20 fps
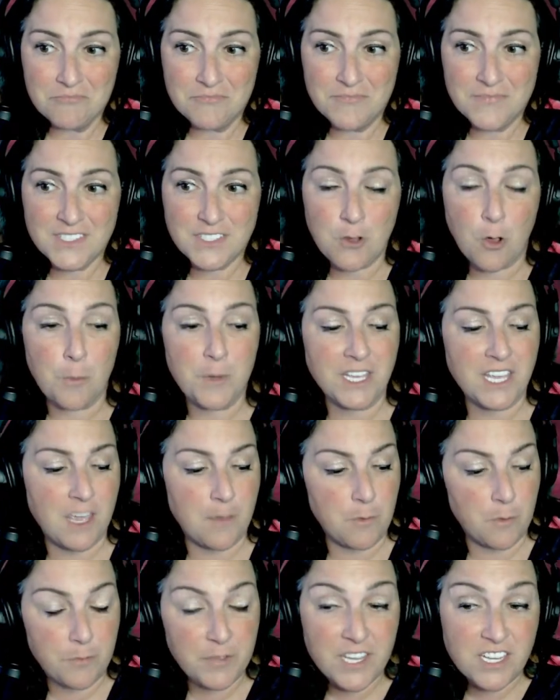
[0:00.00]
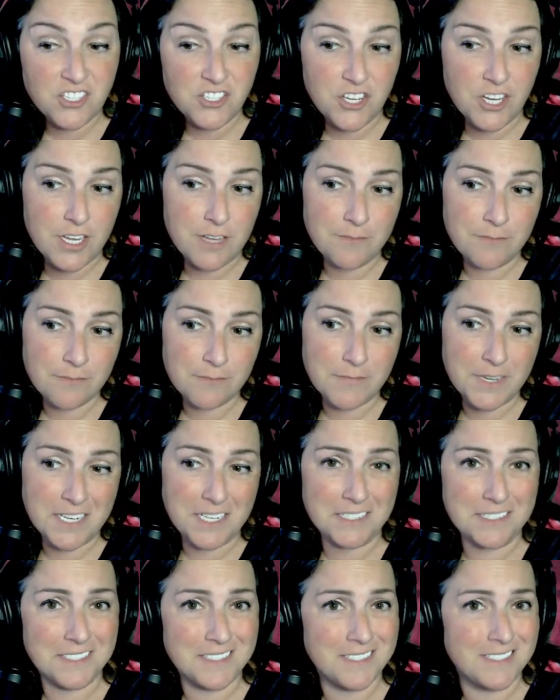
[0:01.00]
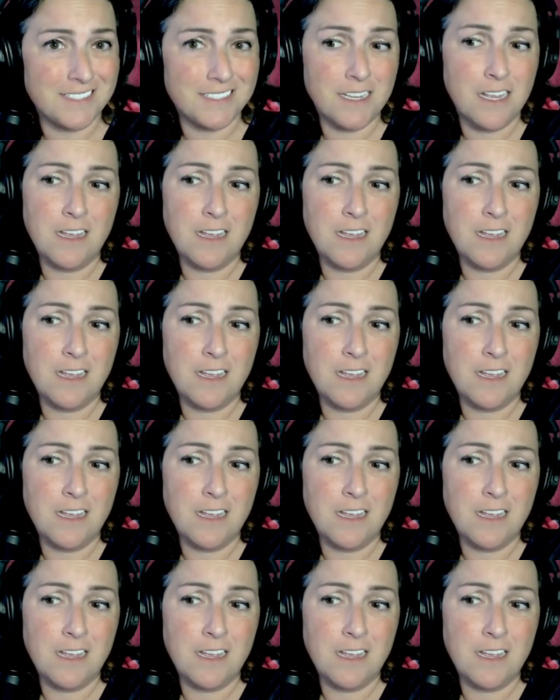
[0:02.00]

So I'm going to keep it PG because